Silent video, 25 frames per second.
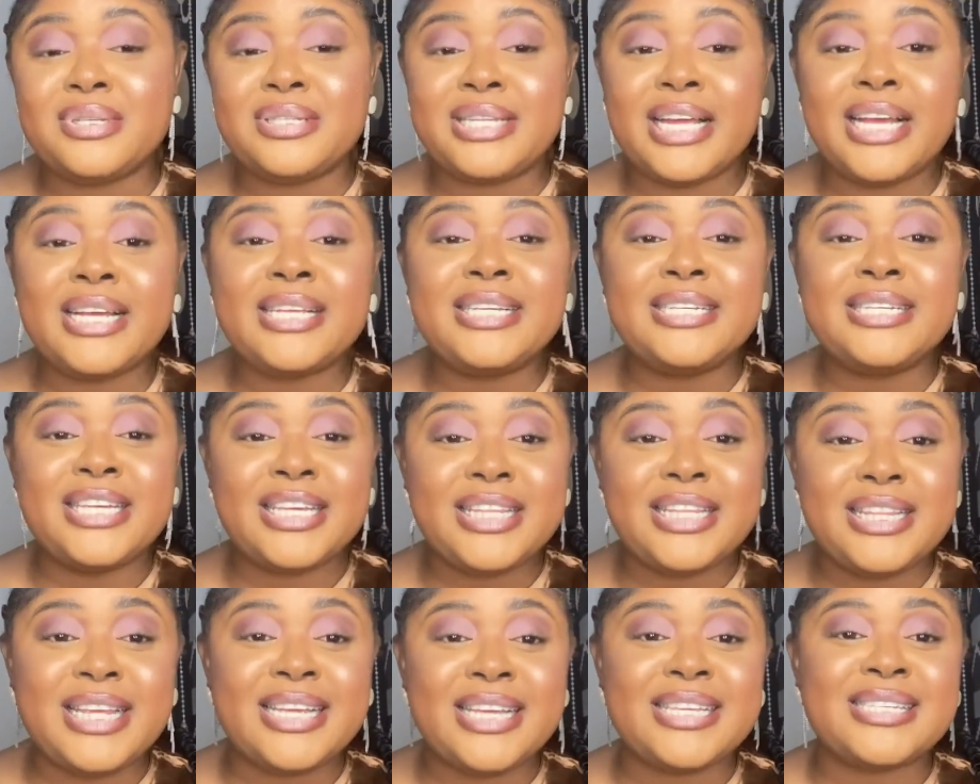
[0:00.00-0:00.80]

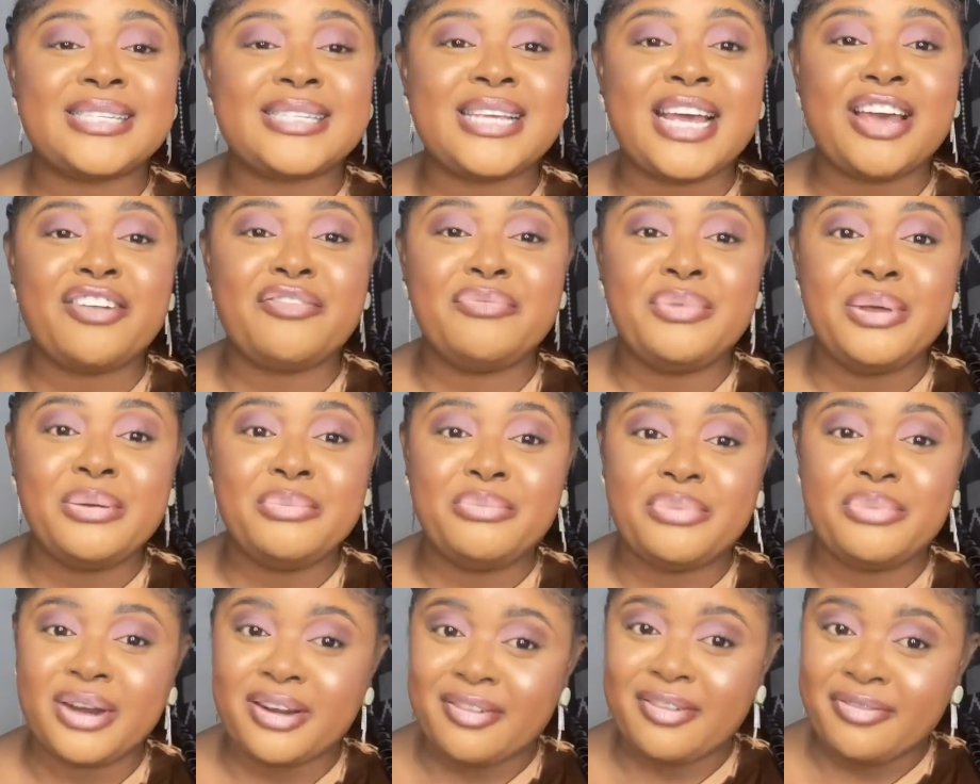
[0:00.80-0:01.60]
they served me
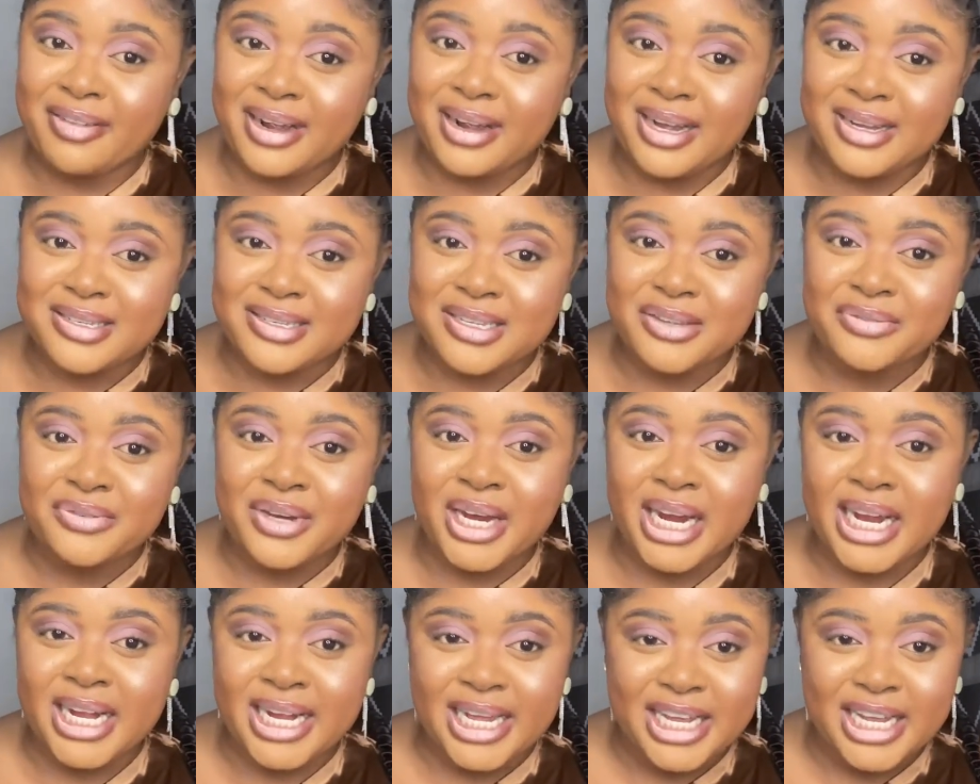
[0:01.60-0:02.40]
breakfast. If
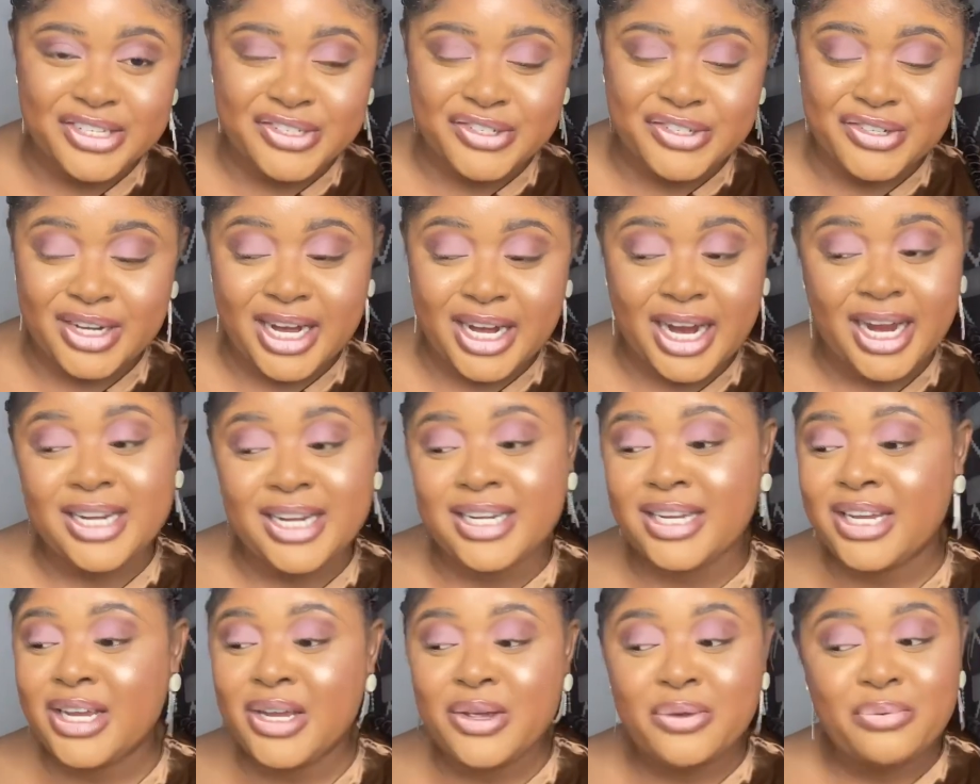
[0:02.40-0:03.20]
you're a
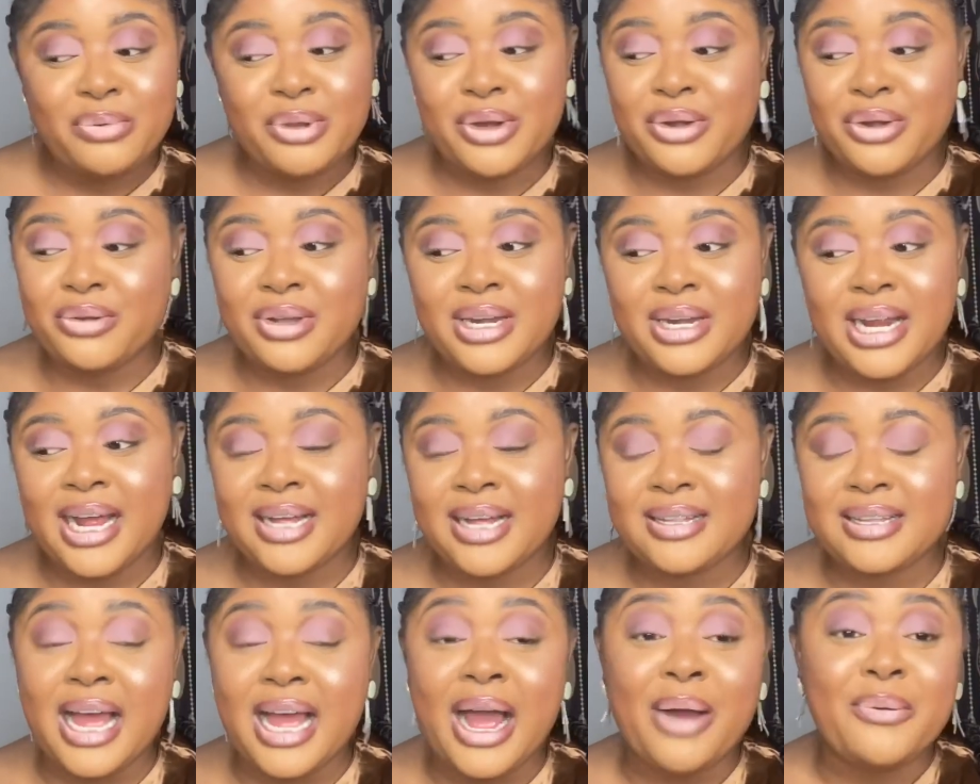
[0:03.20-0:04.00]
Nigerian, you know
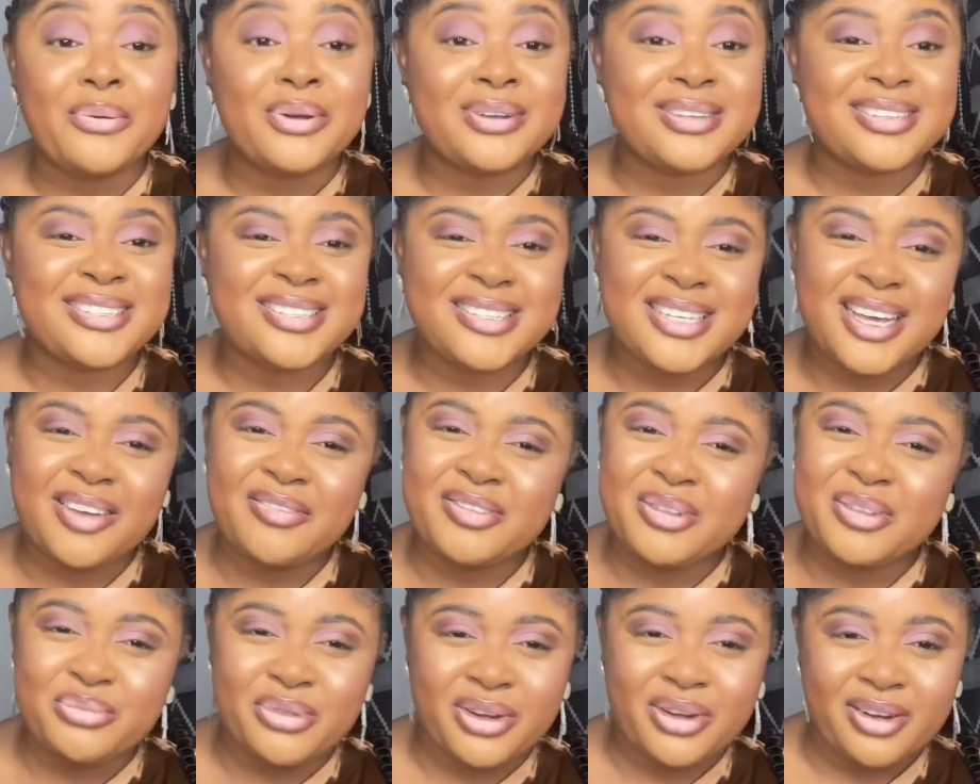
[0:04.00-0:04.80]
that I was
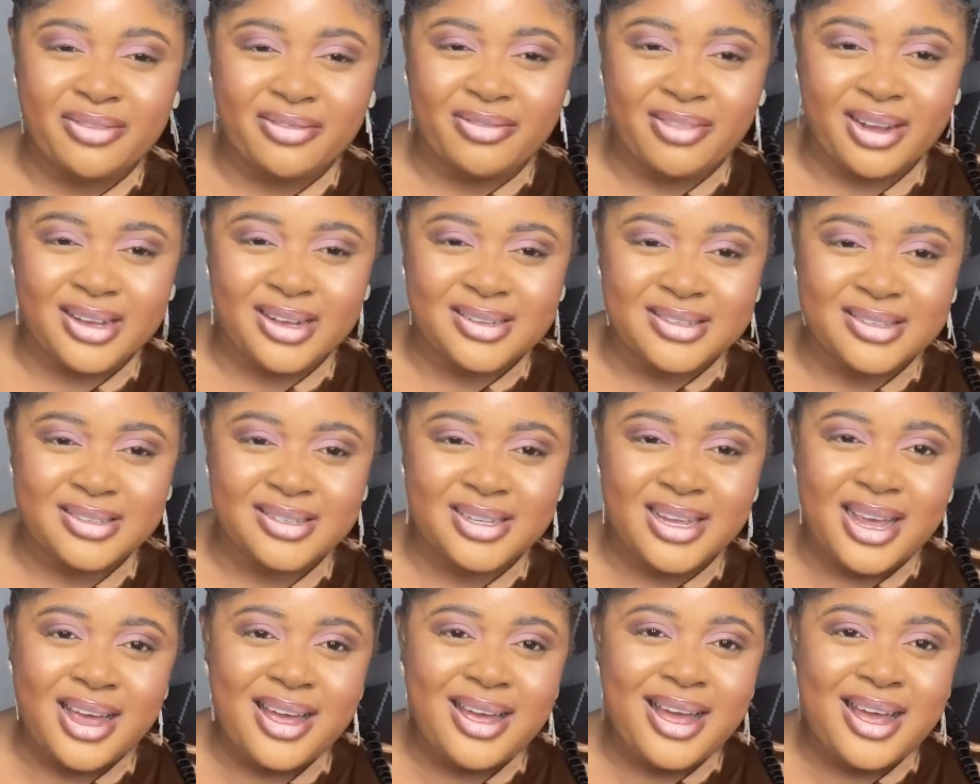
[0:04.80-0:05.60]
served
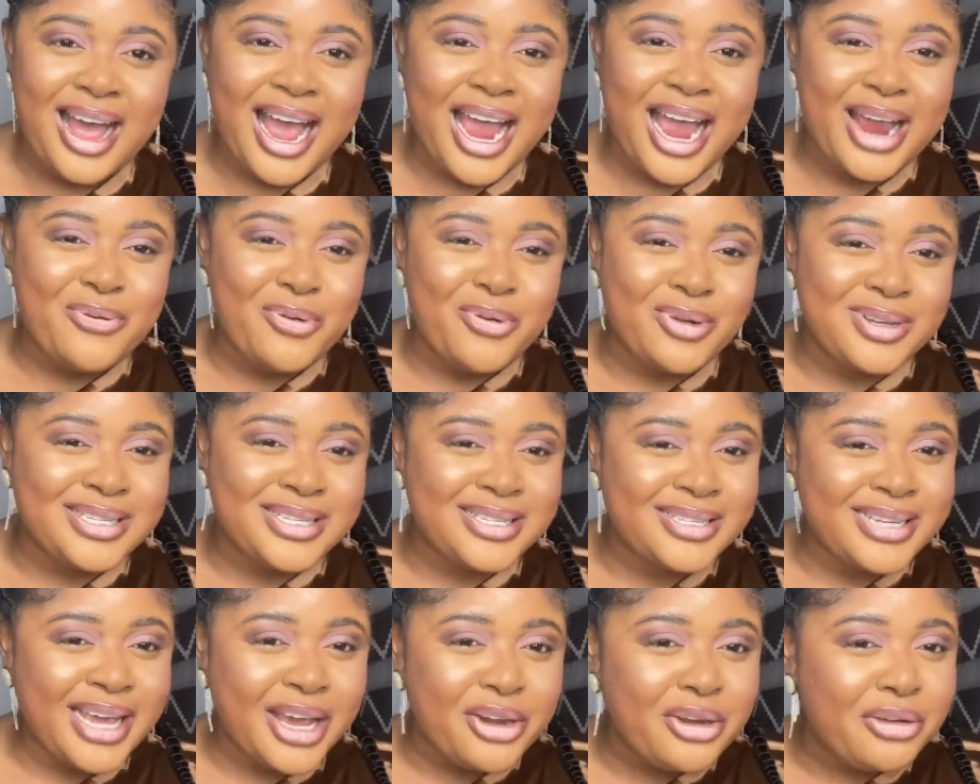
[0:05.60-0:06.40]
breakfast. I
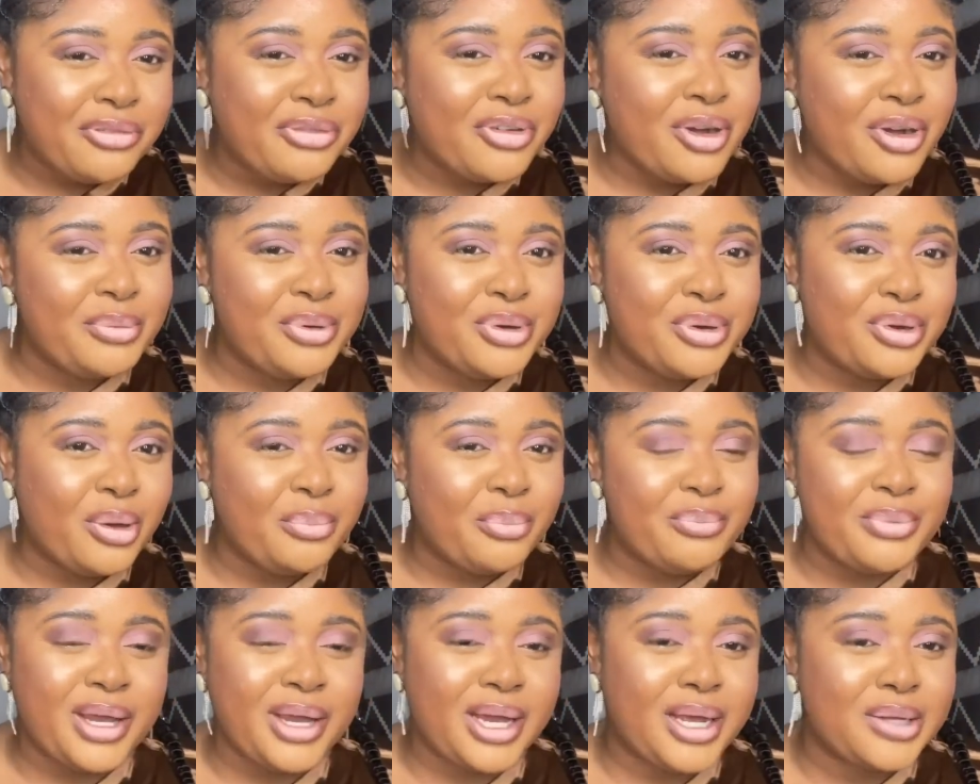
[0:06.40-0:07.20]
was scared of coming
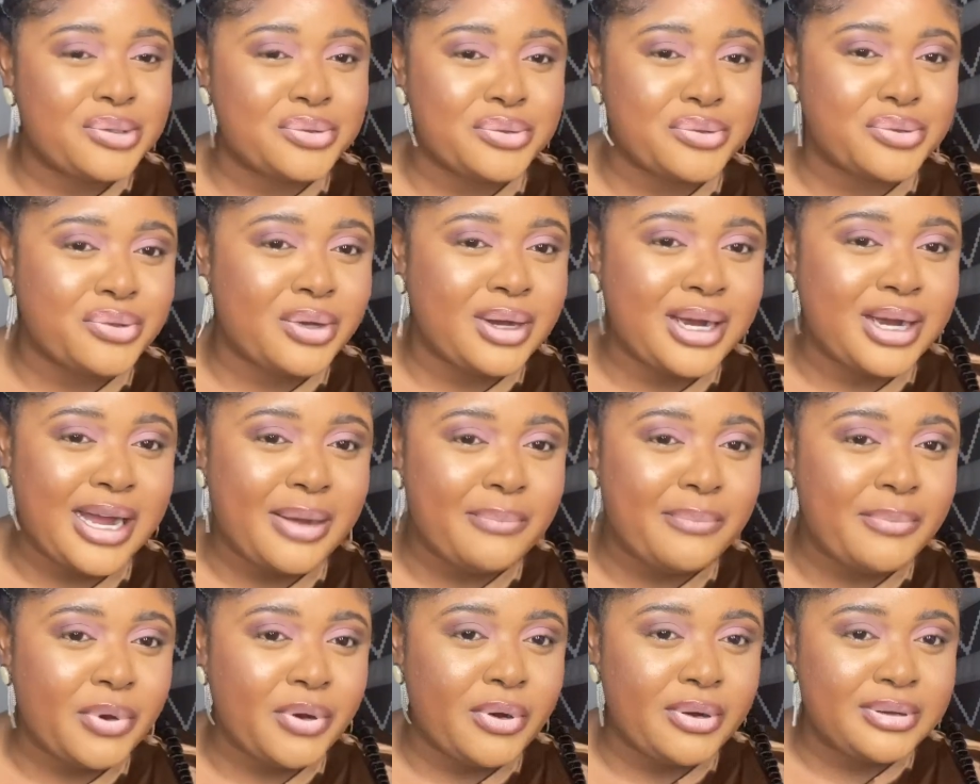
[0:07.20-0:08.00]
up here to talk
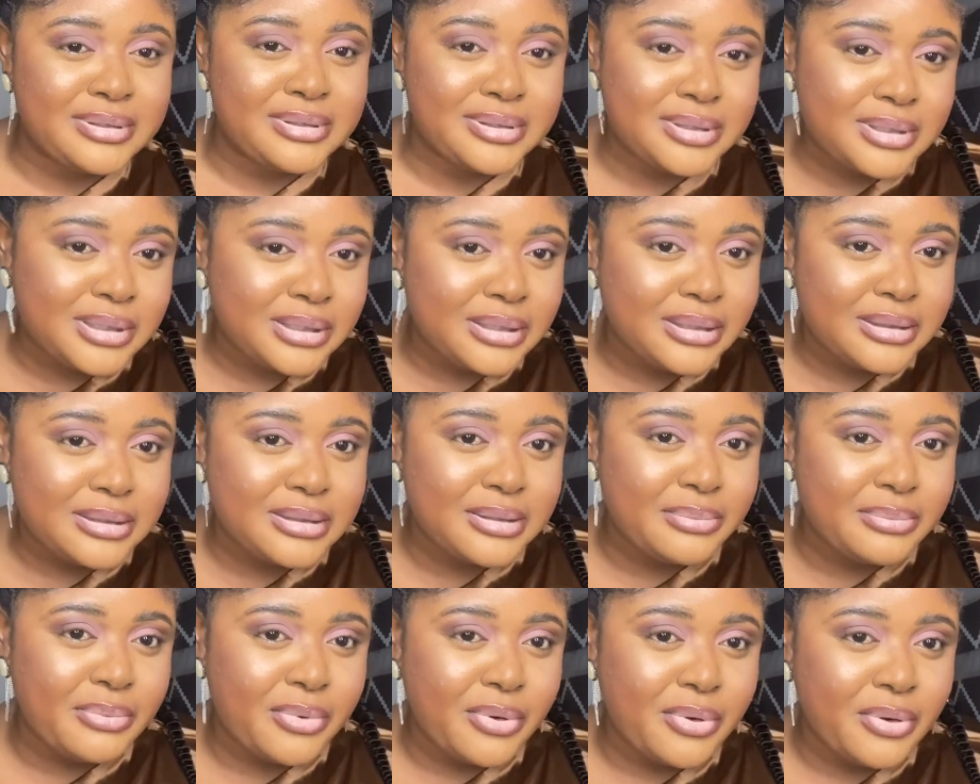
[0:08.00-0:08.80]
about
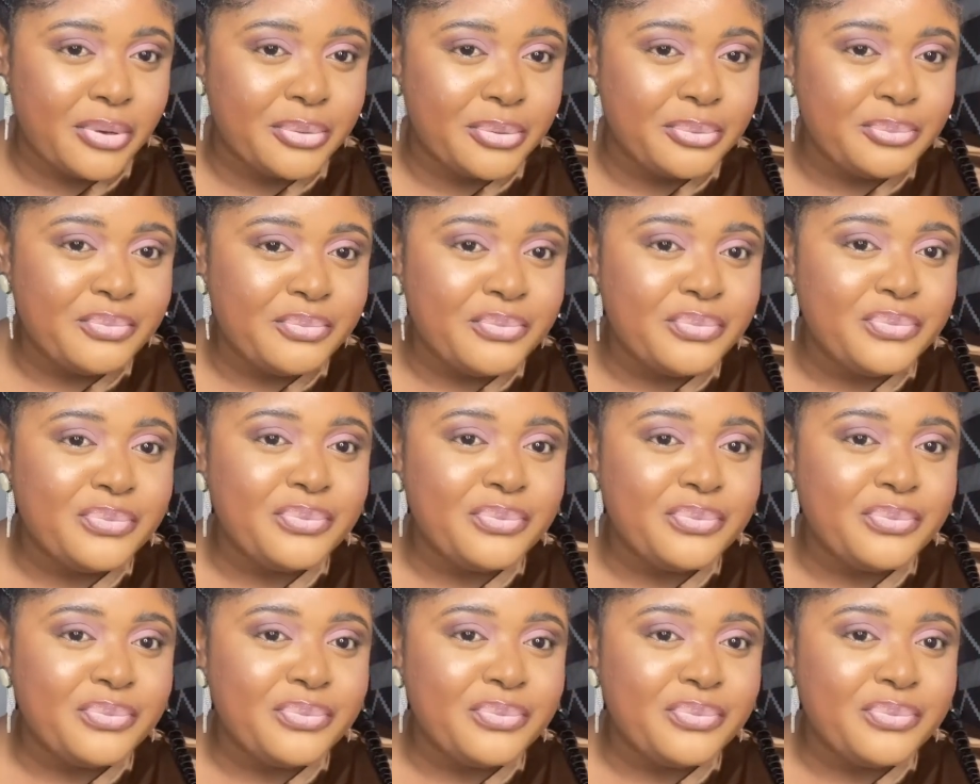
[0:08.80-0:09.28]
it, but